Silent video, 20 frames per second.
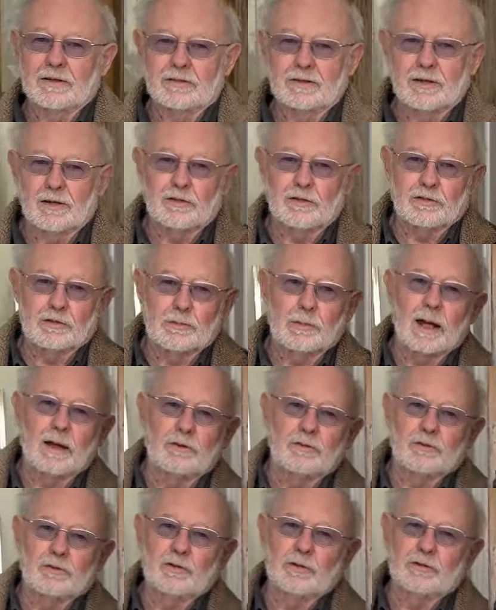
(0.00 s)
so it's
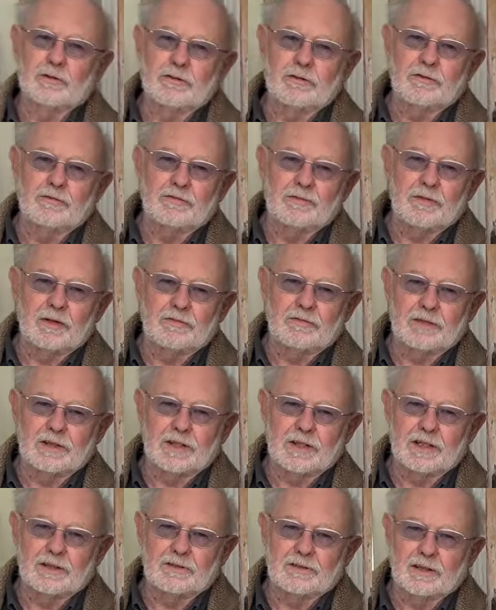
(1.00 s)
about two hundred fifty
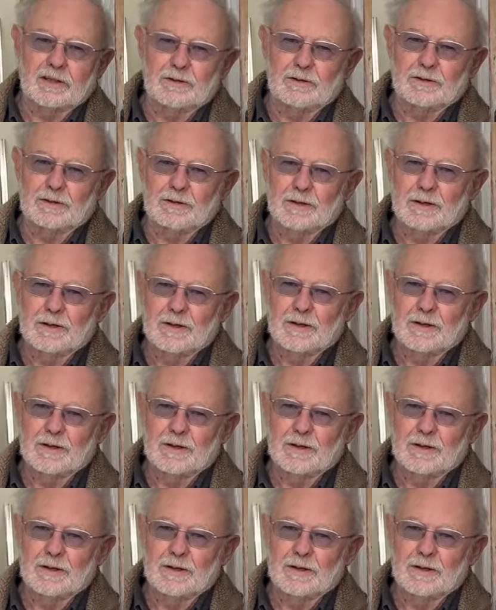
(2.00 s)
years old.